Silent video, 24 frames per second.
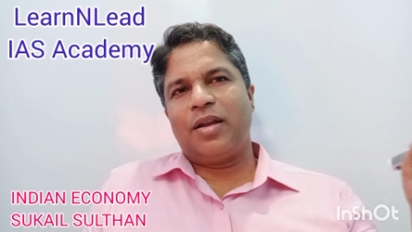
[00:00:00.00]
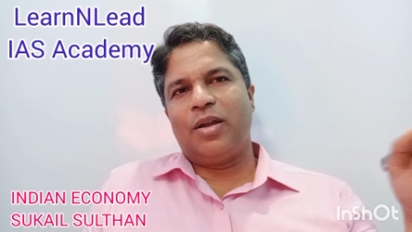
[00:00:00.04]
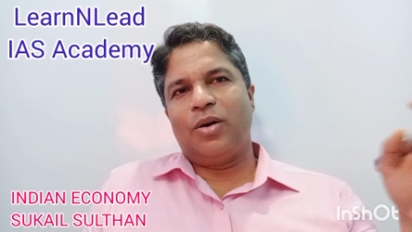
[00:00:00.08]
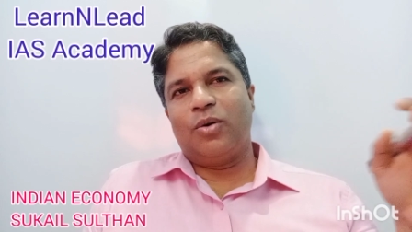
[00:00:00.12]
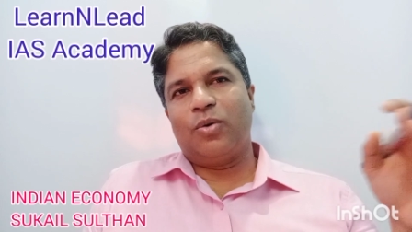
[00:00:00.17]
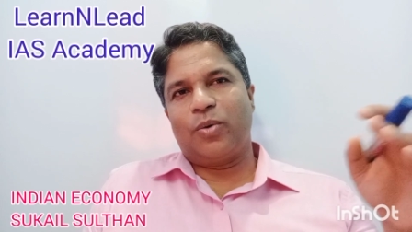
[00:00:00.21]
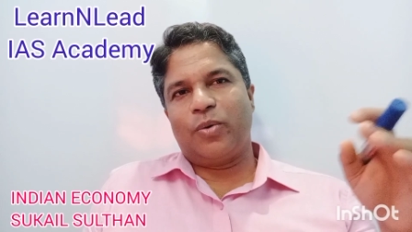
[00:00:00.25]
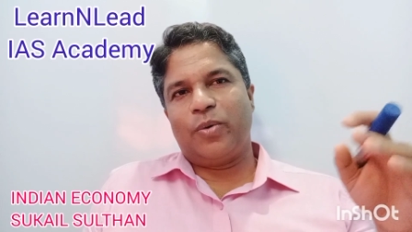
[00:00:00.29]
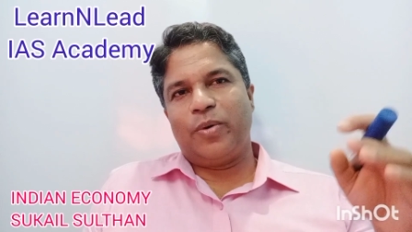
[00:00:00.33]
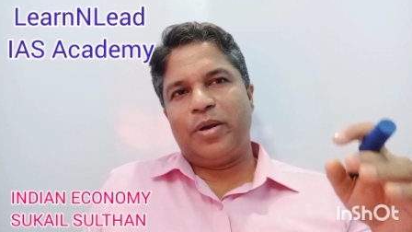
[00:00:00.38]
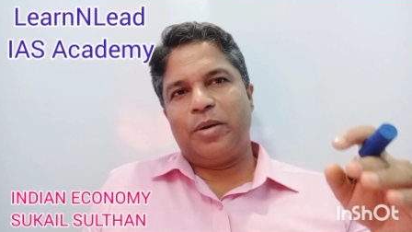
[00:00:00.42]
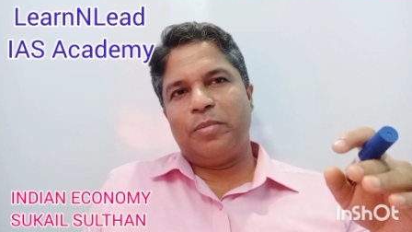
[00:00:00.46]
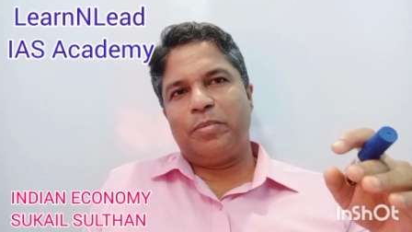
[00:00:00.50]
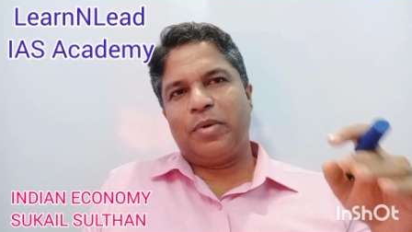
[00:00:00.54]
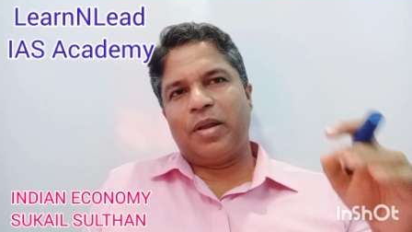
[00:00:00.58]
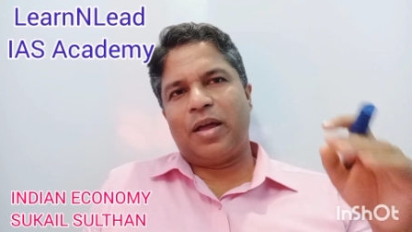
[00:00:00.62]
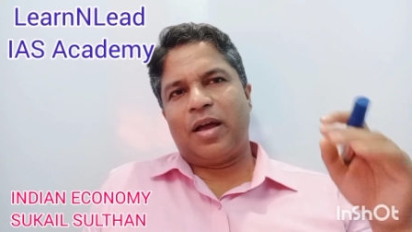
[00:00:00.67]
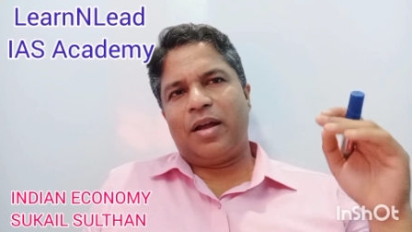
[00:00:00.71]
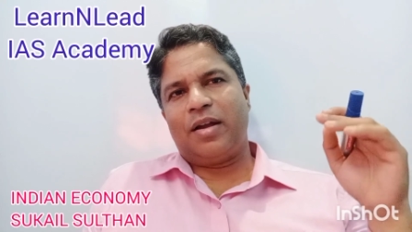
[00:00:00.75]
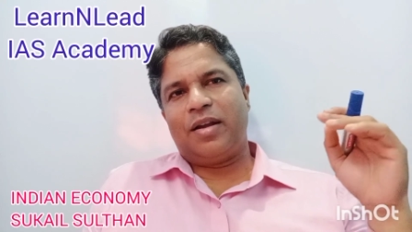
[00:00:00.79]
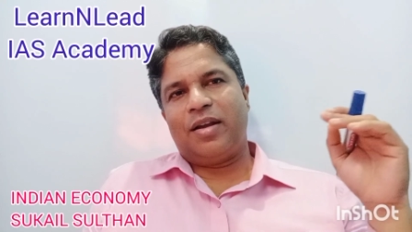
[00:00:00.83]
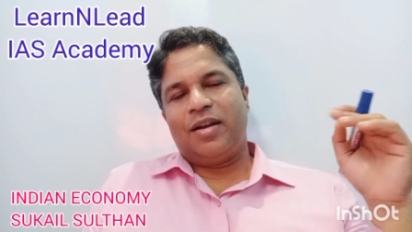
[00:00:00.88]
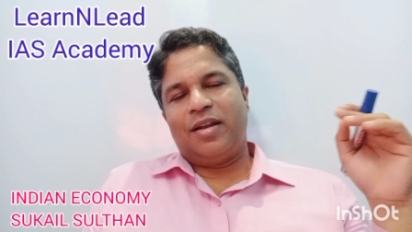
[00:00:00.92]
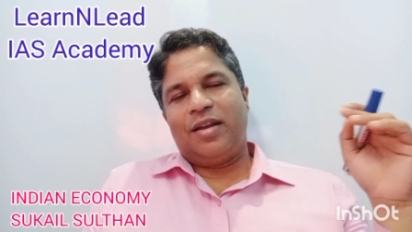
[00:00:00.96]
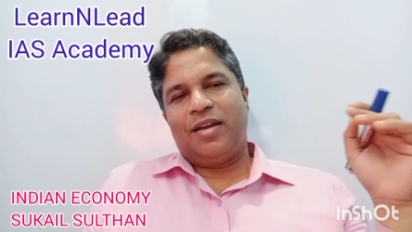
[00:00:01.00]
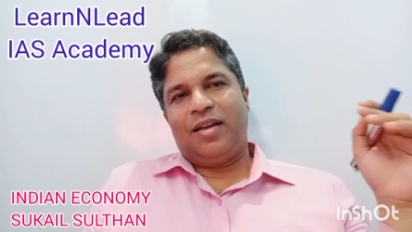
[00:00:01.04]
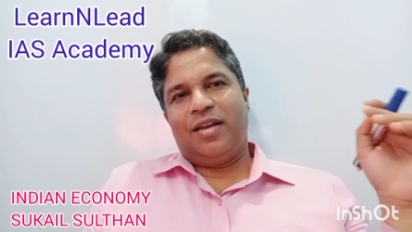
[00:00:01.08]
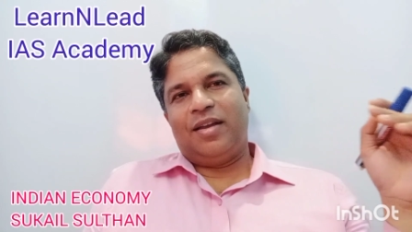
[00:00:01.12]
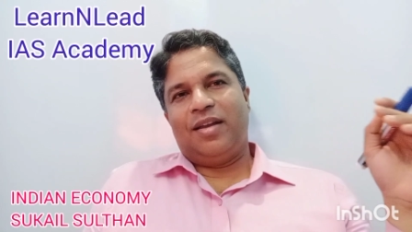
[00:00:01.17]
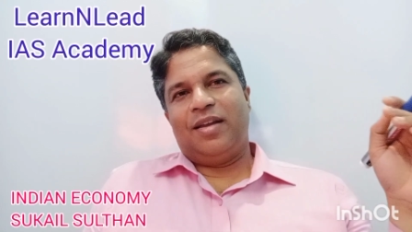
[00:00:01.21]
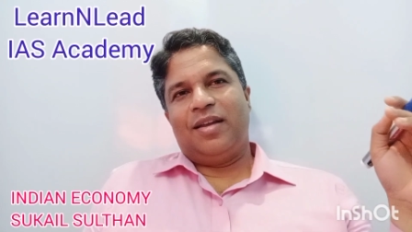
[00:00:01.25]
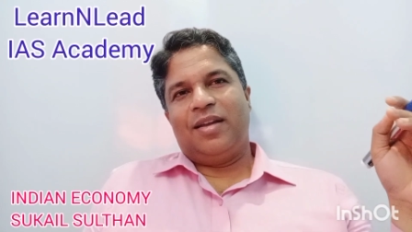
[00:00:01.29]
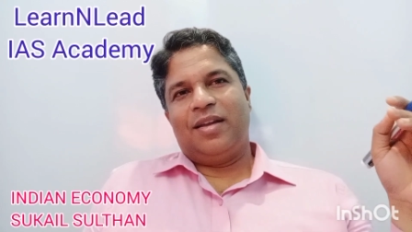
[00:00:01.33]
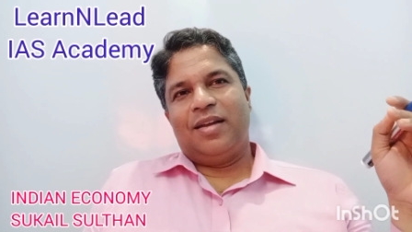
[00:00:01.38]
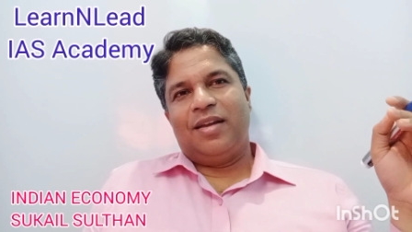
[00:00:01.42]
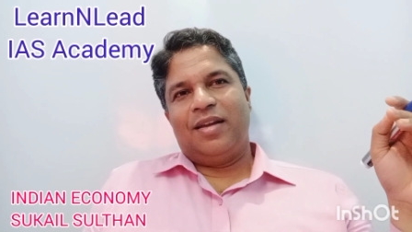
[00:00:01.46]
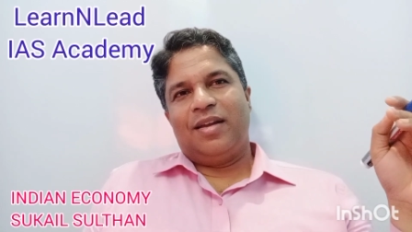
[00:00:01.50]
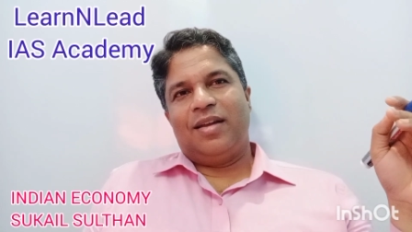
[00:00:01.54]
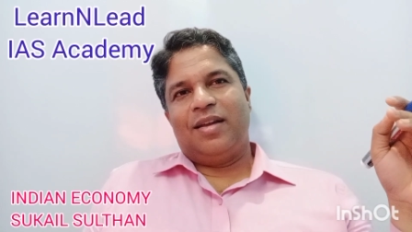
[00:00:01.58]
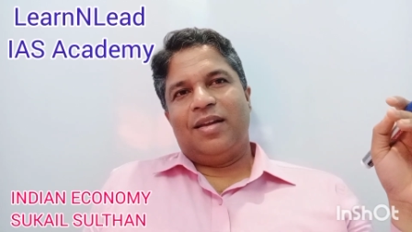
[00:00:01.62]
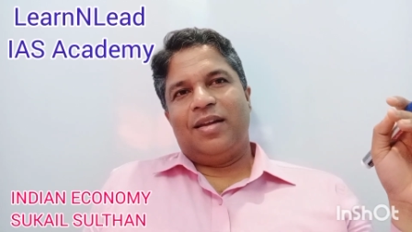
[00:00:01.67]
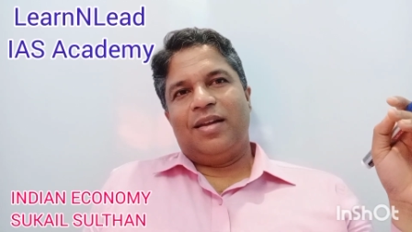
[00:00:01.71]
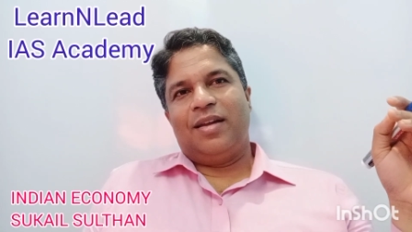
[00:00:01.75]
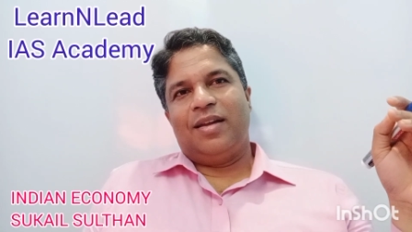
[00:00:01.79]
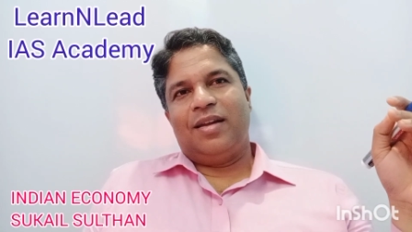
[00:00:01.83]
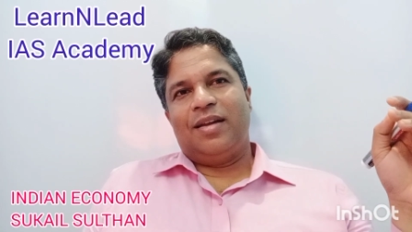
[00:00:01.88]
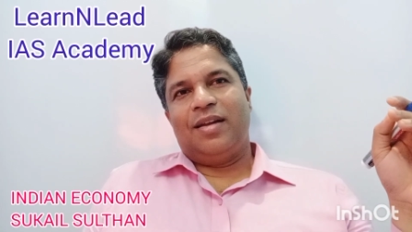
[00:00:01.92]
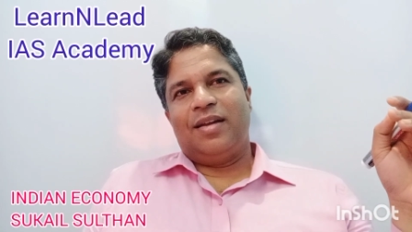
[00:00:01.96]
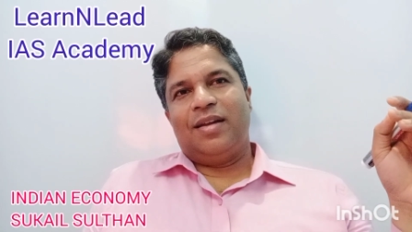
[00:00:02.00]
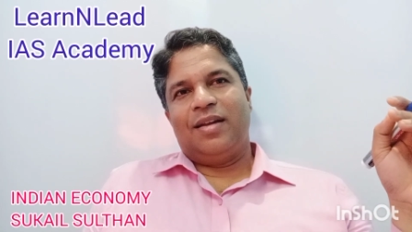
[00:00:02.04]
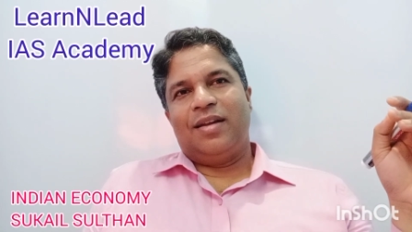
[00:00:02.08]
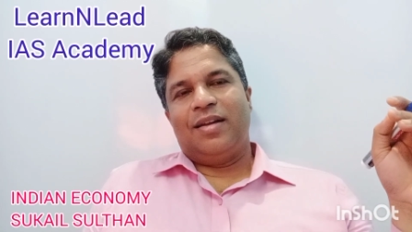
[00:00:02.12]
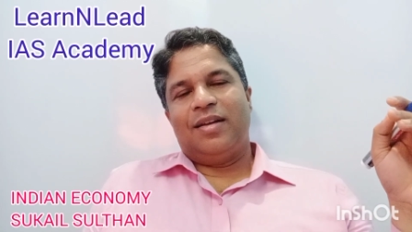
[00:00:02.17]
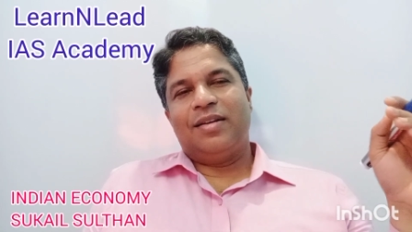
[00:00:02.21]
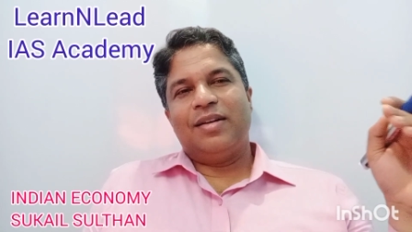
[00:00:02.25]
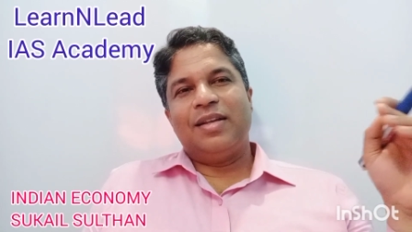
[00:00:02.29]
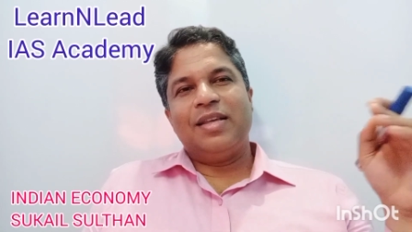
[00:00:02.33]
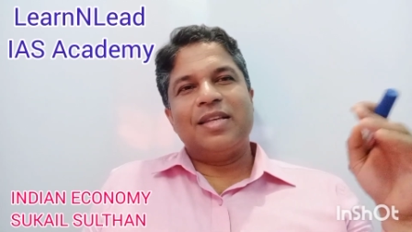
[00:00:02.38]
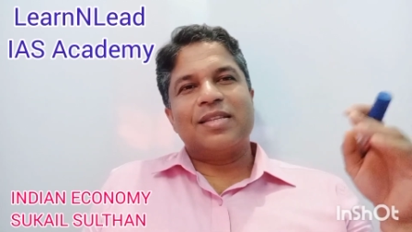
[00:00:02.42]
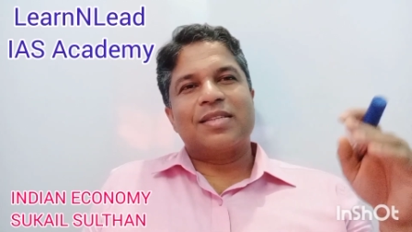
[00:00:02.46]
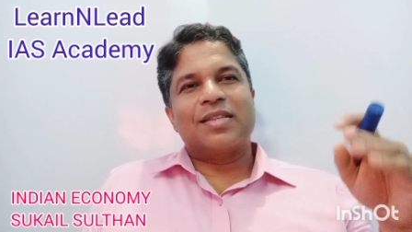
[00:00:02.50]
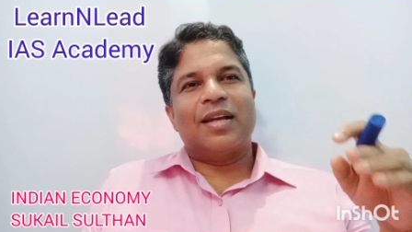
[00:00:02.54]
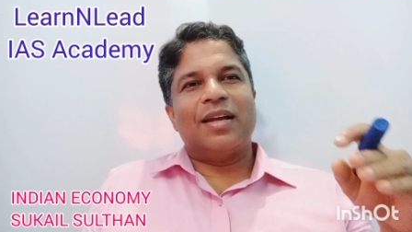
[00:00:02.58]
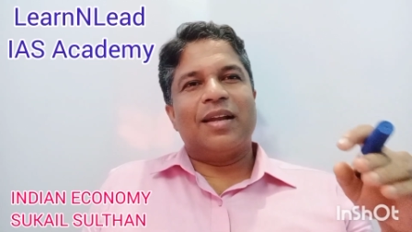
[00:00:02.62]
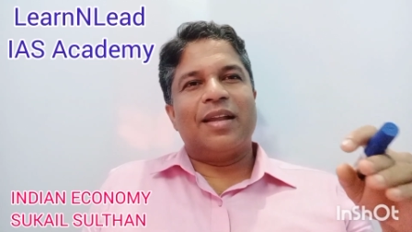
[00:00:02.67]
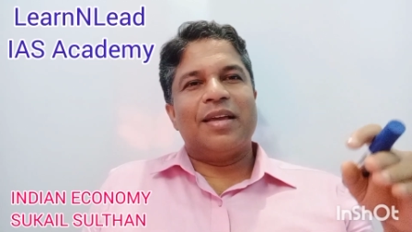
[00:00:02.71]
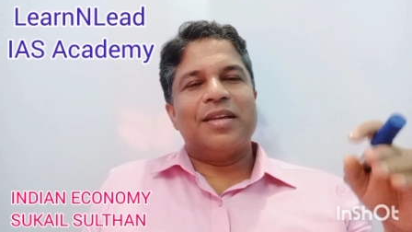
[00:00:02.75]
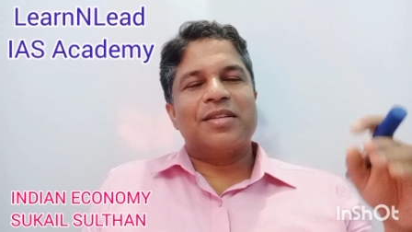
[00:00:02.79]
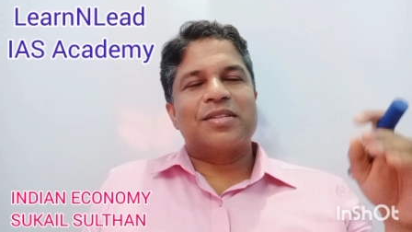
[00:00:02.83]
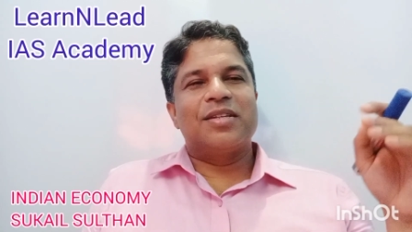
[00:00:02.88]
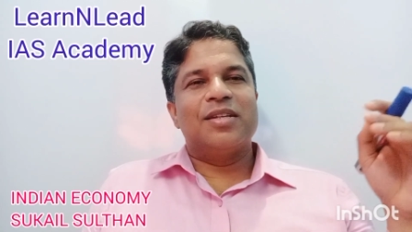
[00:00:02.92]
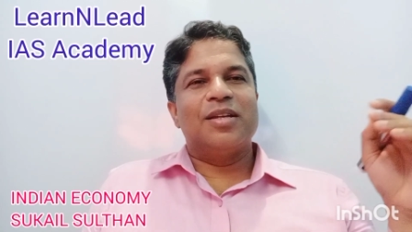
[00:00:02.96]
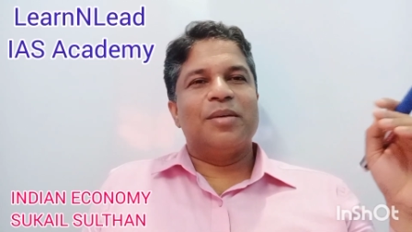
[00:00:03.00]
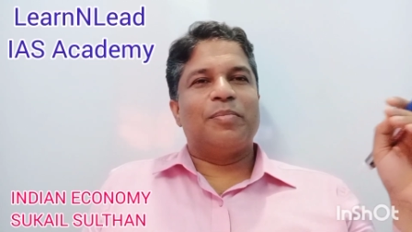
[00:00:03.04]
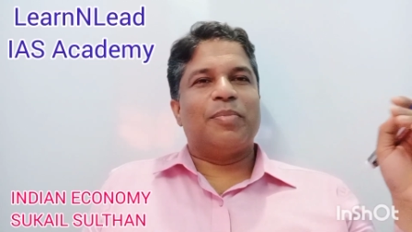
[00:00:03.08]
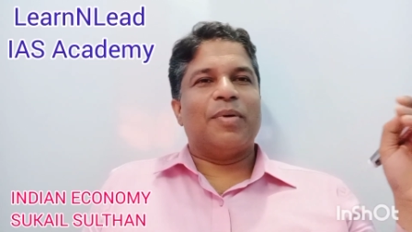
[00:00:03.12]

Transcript: Nehruvian plan, decentralized